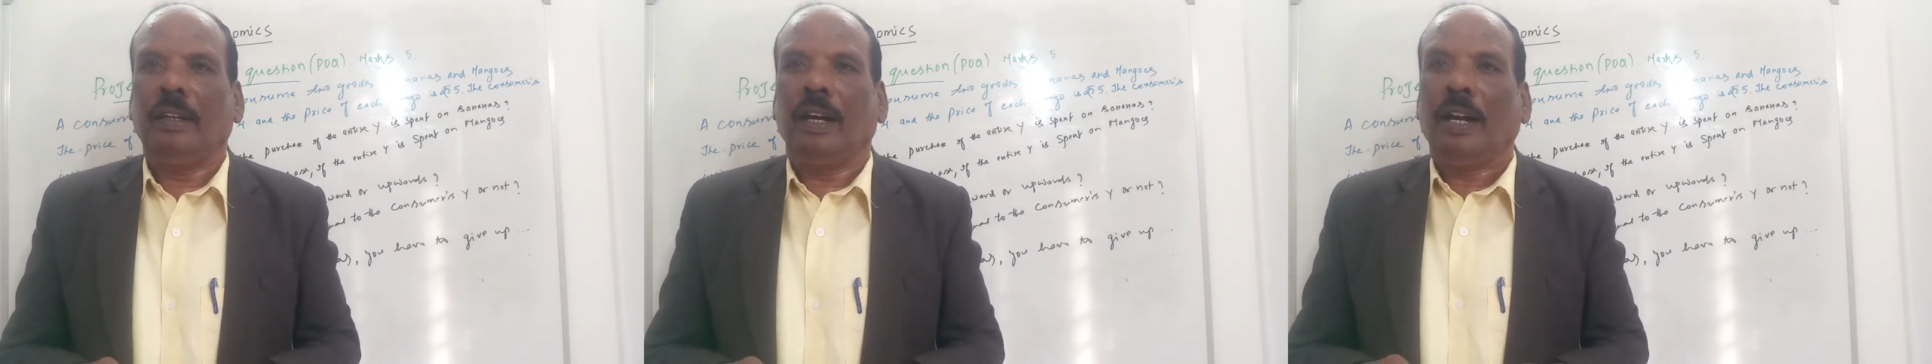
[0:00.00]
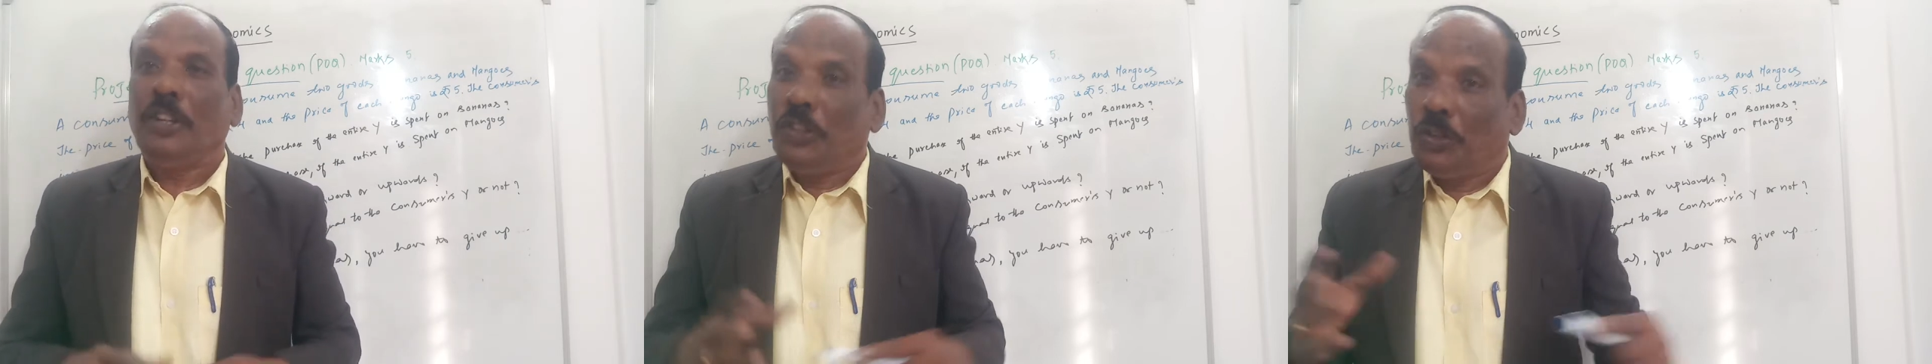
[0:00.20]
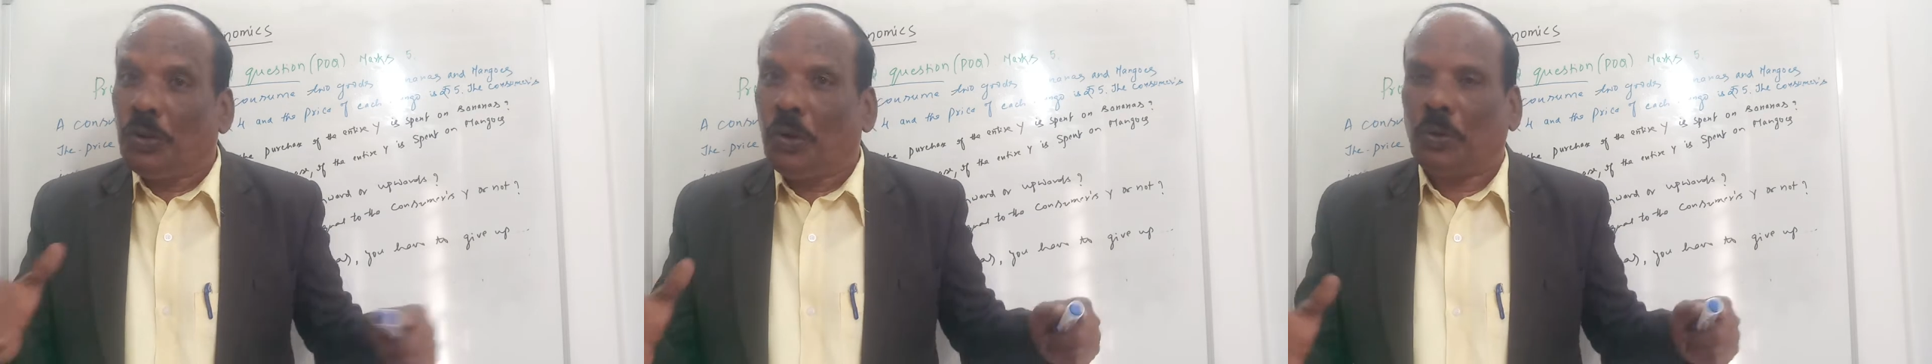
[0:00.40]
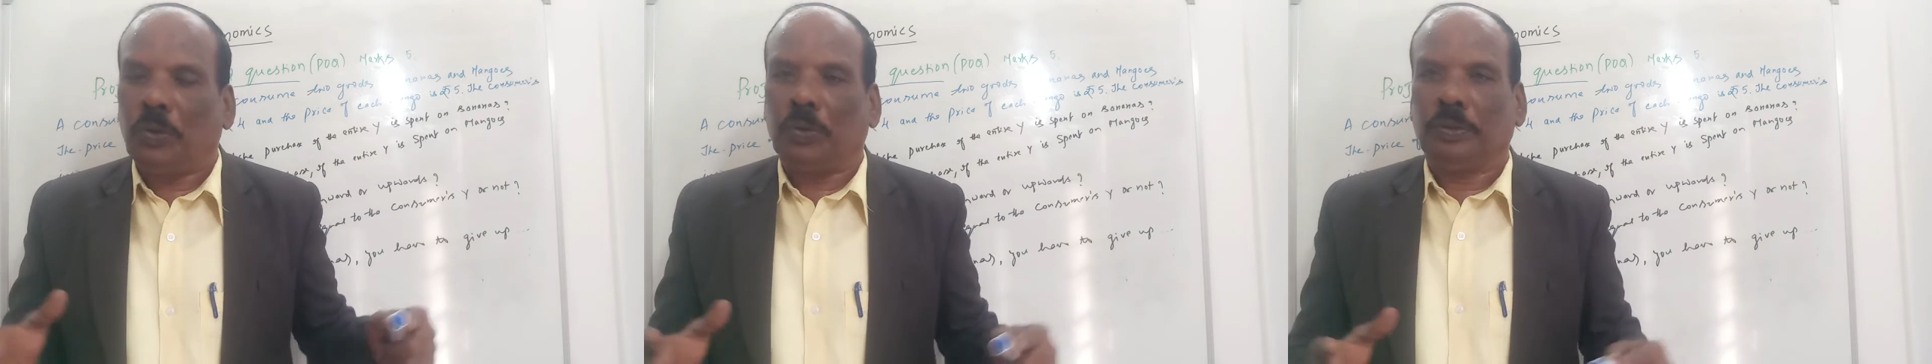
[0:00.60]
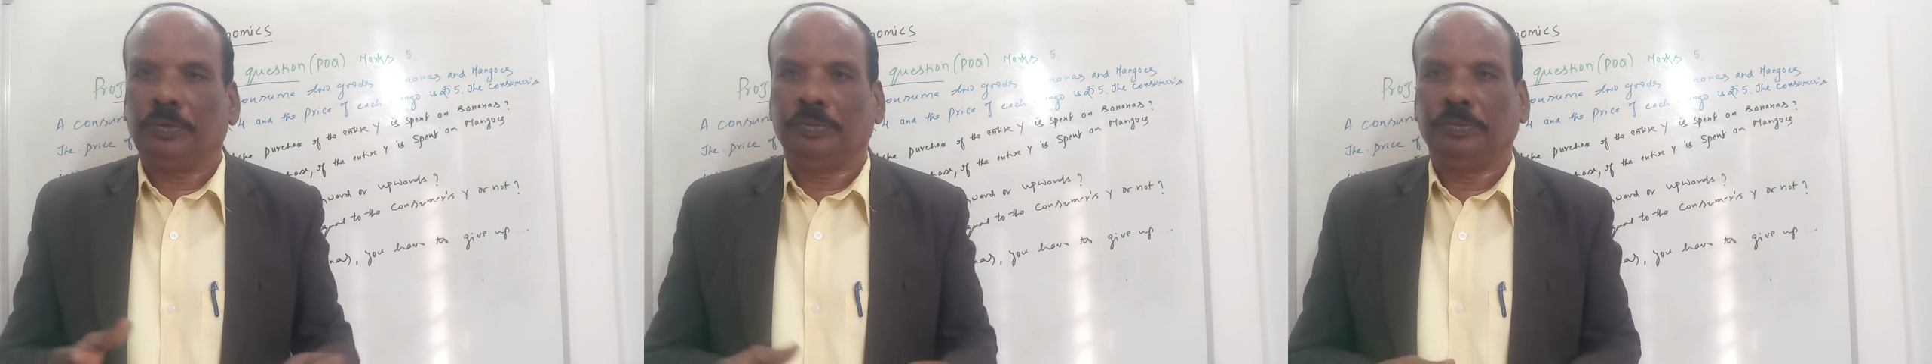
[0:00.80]
And you
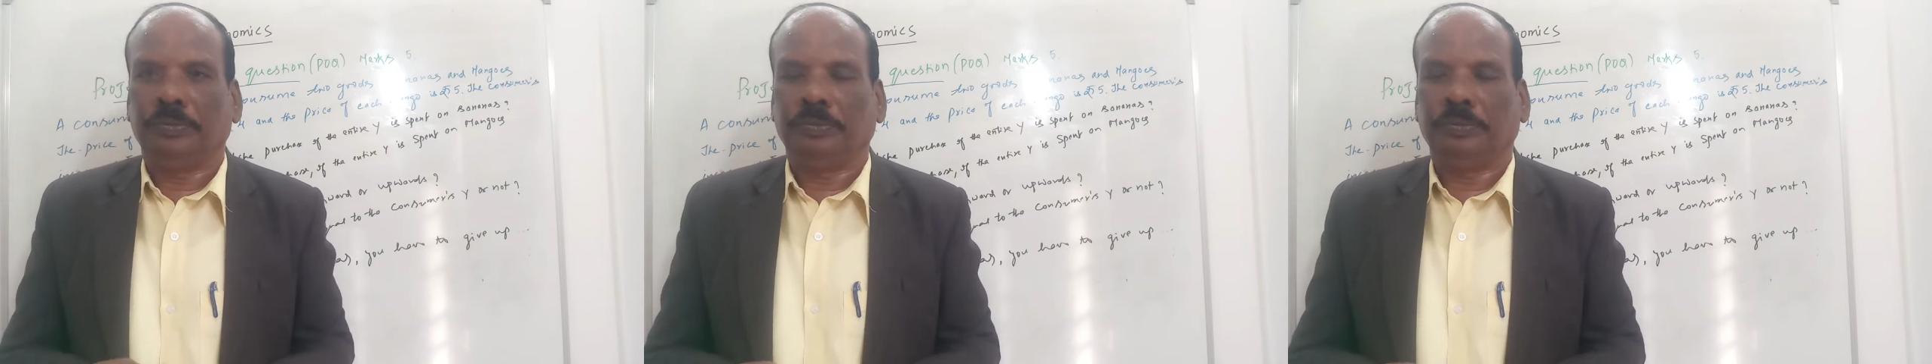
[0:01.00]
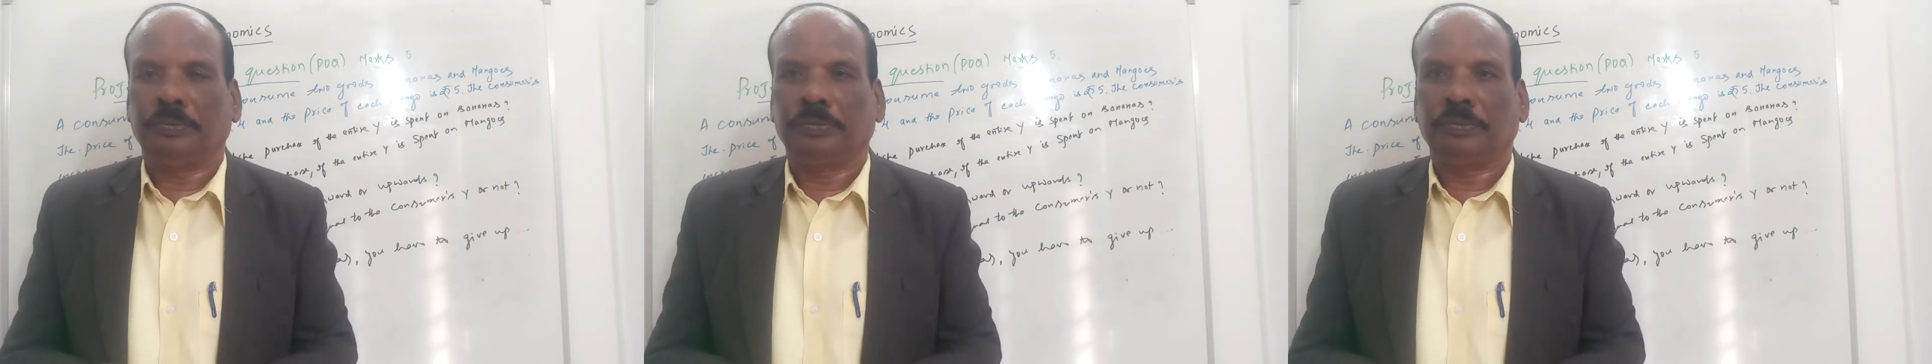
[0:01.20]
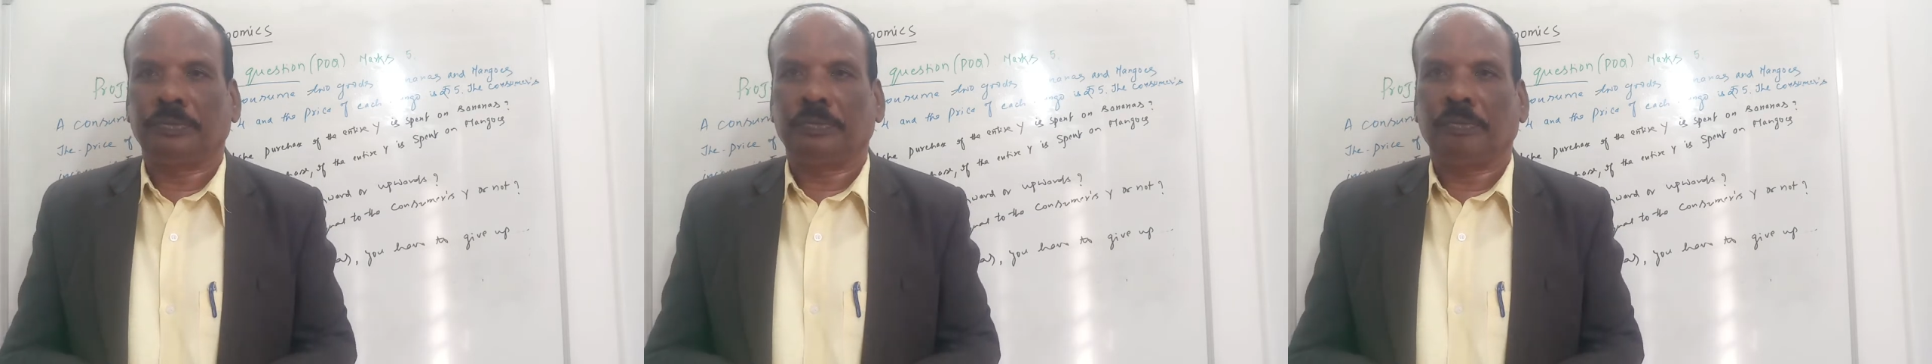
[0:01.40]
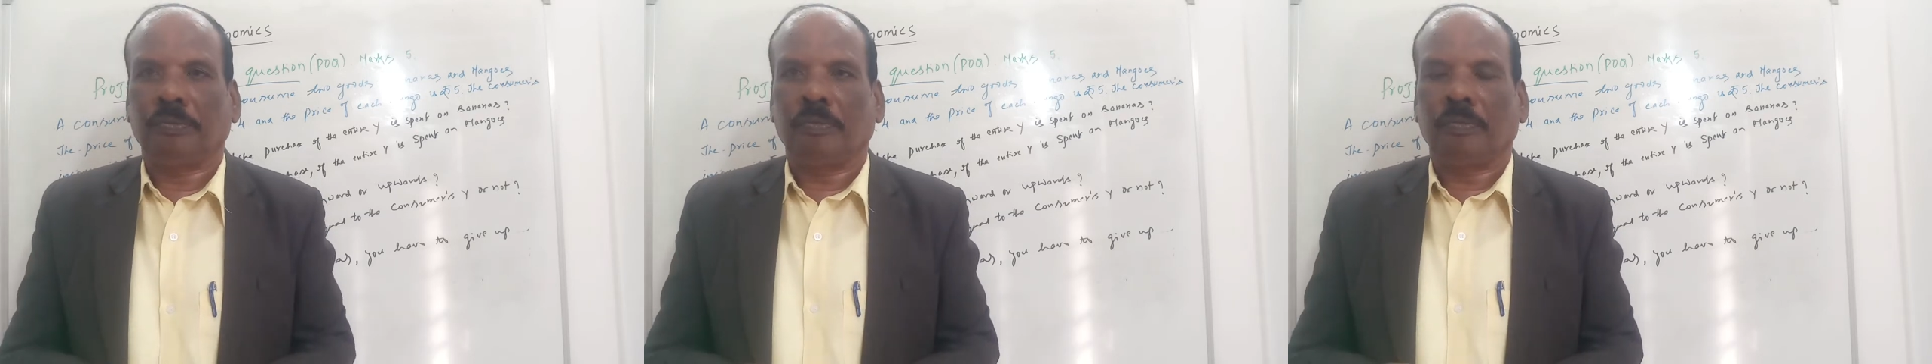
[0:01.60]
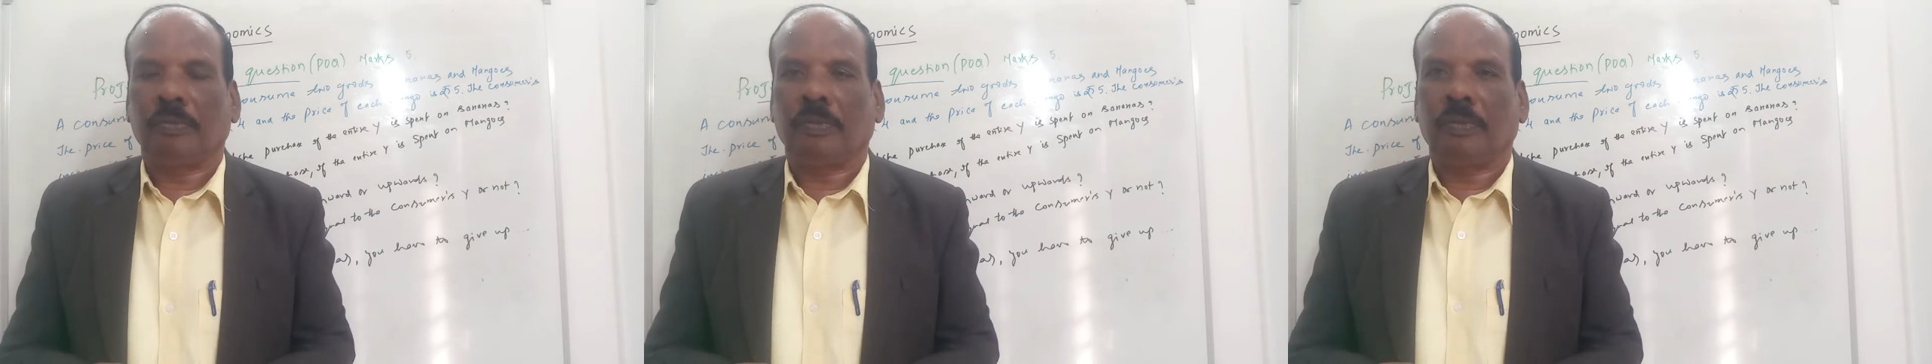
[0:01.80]
know,
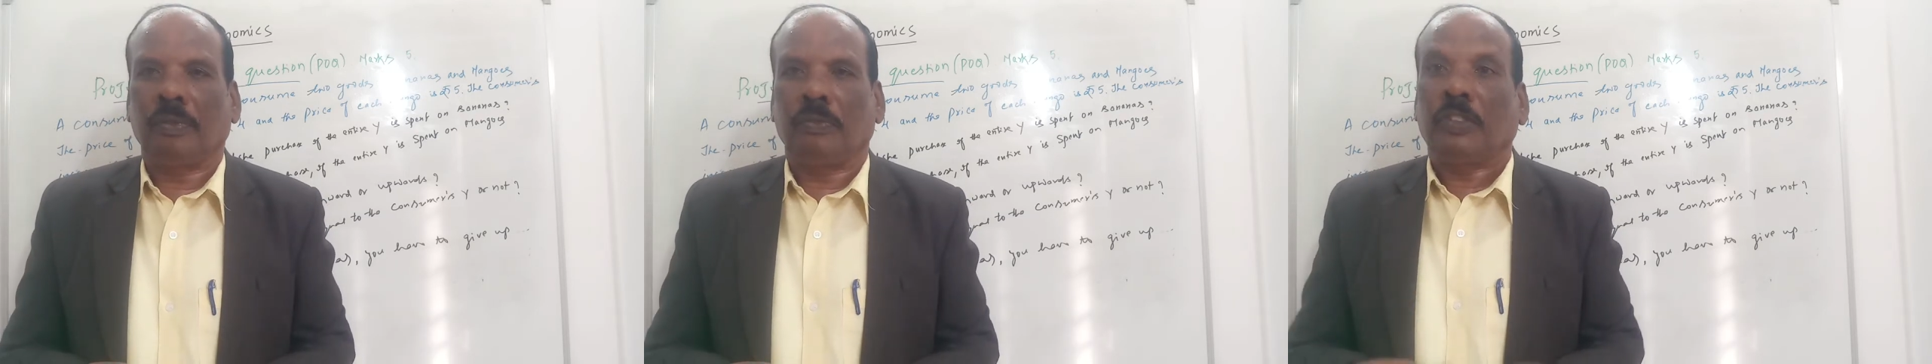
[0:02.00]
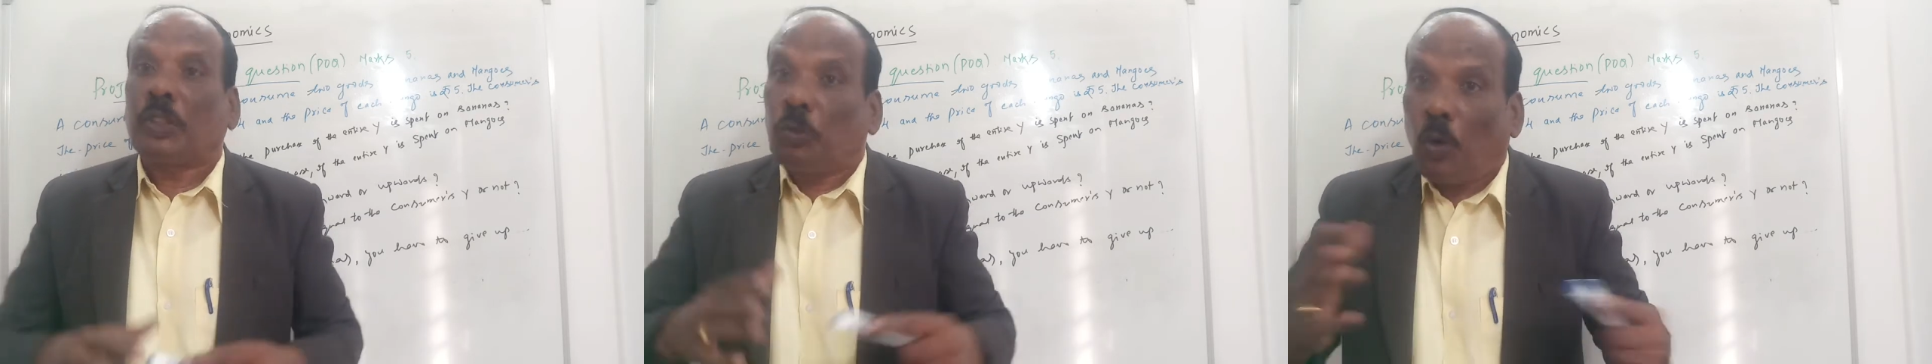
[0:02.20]
with